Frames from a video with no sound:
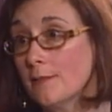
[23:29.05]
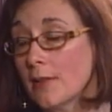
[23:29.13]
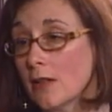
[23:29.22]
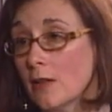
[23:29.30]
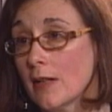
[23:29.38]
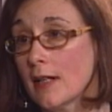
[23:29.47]

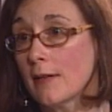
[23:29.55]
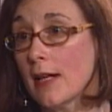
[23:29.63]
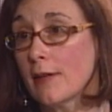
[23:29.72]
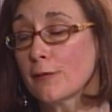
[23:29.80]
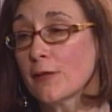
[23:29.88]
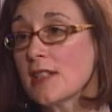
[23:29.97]
you know, and it,
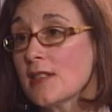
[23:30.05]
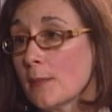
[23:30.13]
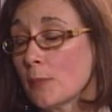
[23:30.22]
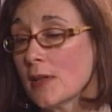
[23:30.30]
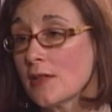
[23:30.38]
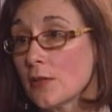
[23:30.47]
it frees
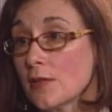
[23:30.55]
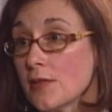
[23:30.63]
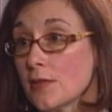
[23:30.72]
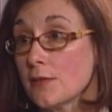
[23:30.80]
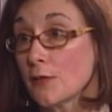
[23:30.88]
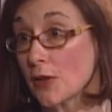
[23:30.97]
up
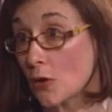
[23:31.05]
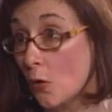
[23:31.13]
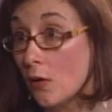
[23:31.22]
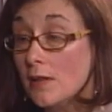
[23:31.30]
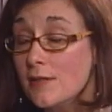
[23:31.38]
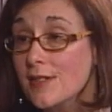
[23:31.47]
resources for the
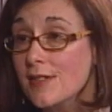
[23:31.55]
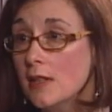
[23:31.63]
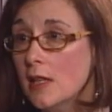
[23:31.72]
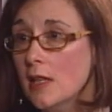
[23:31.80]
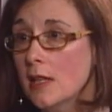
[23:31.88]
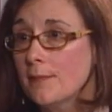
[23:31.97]
courts
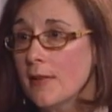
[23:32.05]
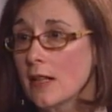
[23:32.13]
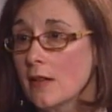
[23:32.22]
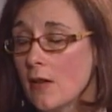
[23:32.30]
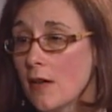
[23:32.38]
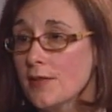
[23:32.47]

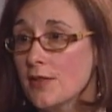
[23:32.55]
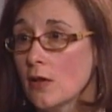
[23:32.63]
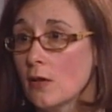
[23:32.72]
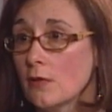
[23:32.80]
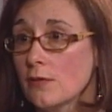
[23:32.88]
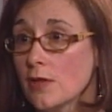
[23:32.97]
and it
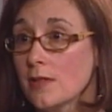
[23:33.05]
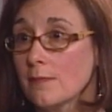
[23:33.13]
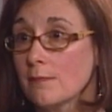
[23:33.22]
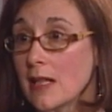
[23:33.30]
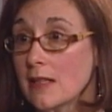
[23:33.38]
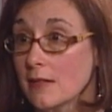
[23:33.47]
also
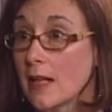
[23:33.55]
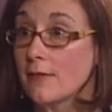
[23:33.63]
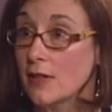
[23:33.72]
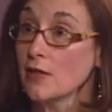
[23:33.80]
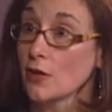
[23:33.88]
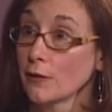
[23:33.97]
just makes
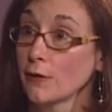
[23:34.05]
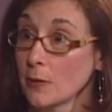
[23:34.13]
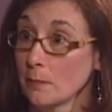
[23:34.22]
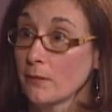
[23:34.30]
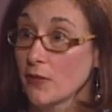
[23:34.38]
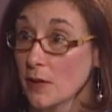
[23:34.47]
life easier
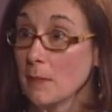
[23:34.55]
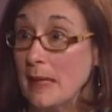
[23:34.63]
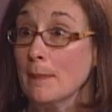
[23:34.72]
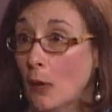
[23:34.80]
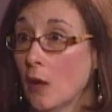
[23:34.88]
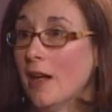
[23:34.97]
for, for the people.